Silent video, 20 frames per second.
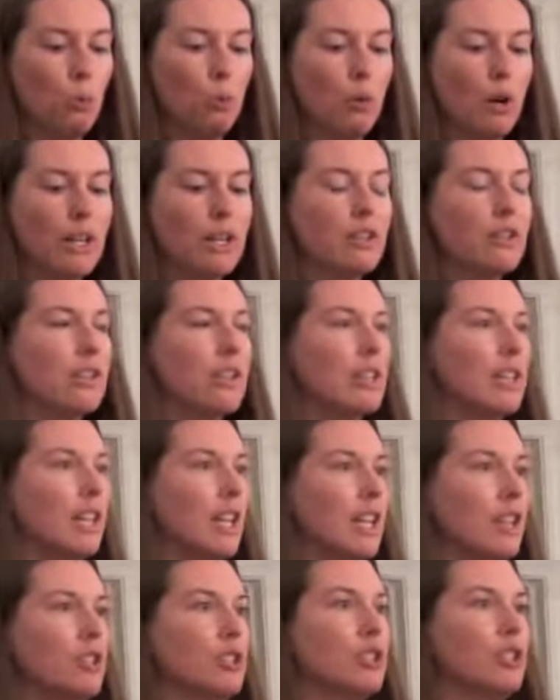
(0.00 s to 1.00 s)
what are
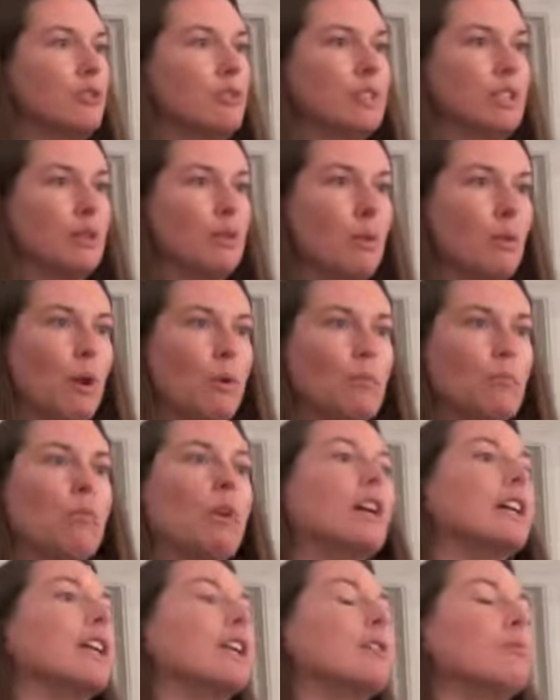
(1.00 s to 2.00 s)
the issues and, and
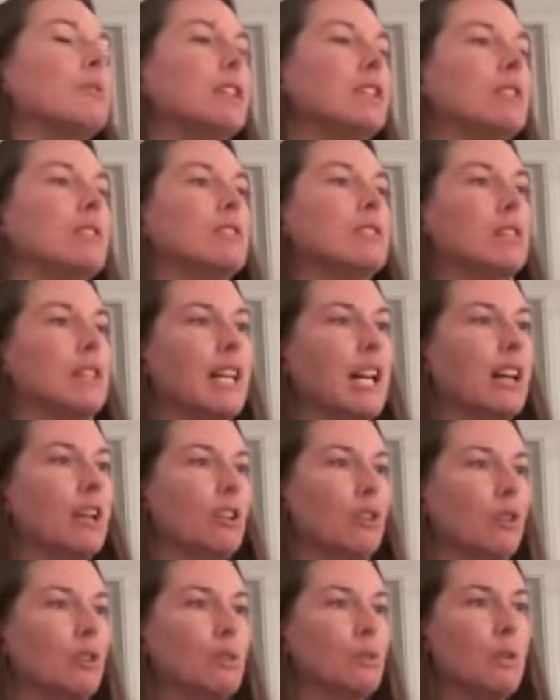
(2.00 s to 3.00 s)
what can we do to get
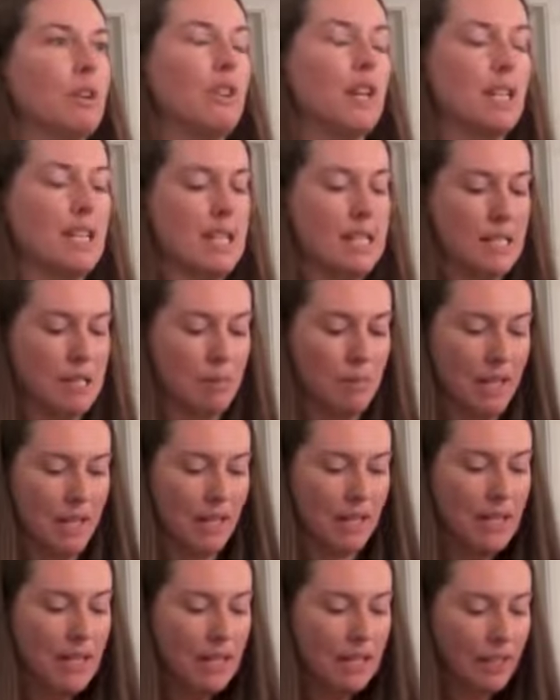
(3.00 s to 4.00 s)
girls where they need to
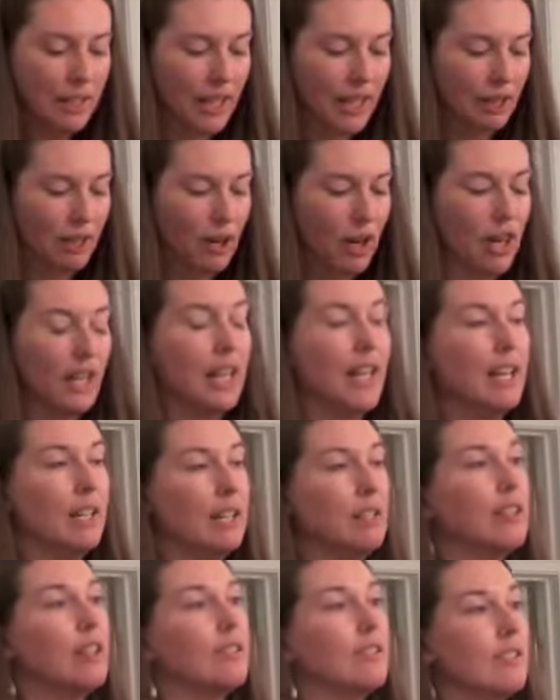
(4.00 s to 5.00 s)
be later on.
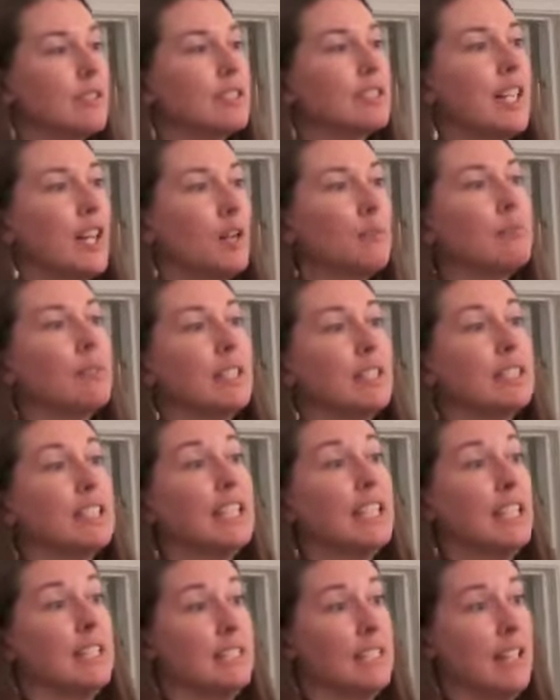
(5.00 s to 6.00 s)
And STEM is
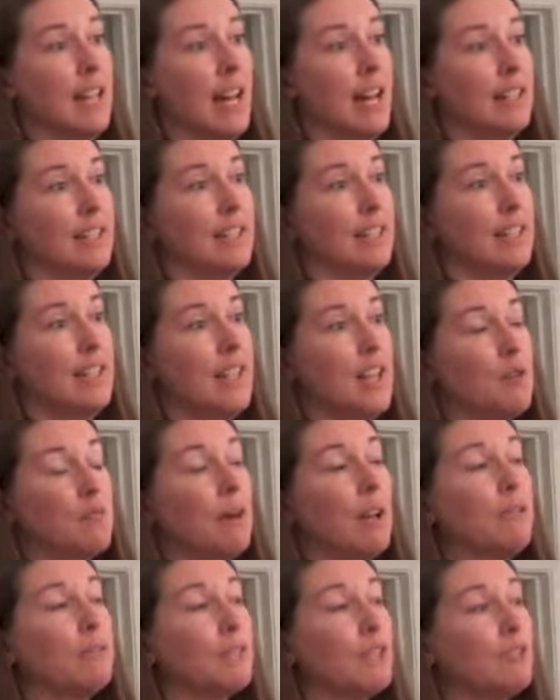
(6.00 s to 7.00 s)
key to that.
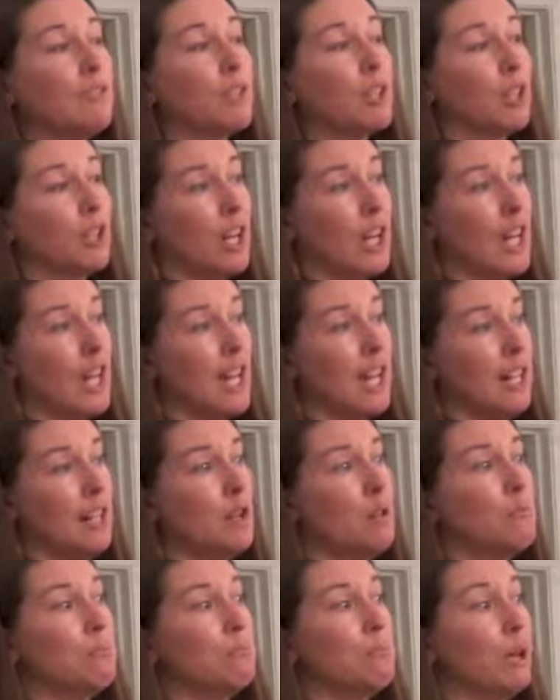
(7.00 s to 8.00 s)
By fifth grade,
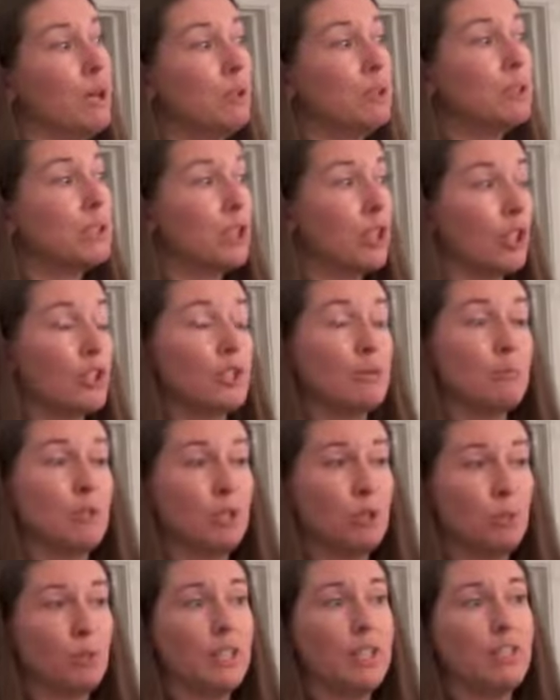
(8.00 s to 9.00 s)
most girls, the
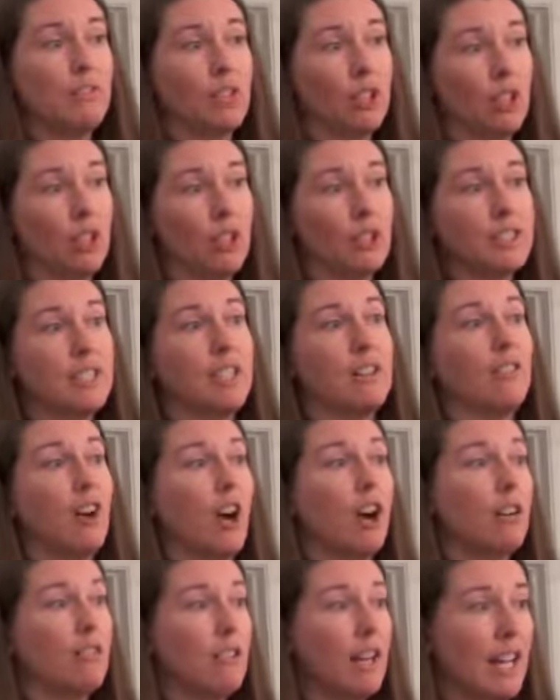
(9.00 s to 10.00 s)
majority of girls, have
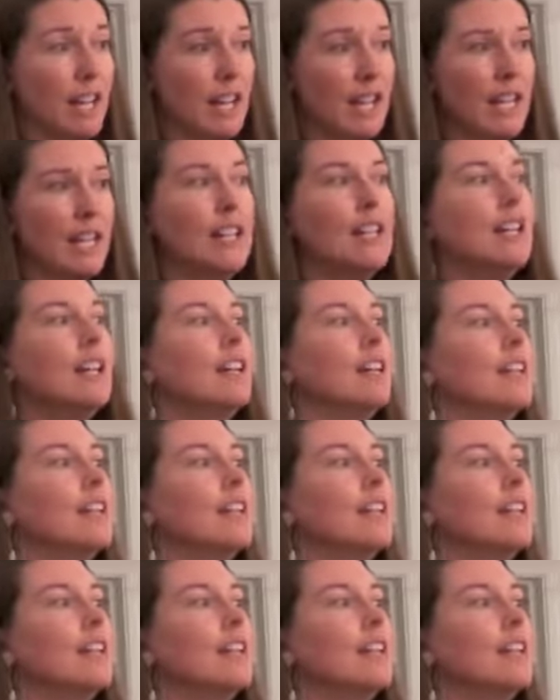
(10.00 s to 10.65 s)
already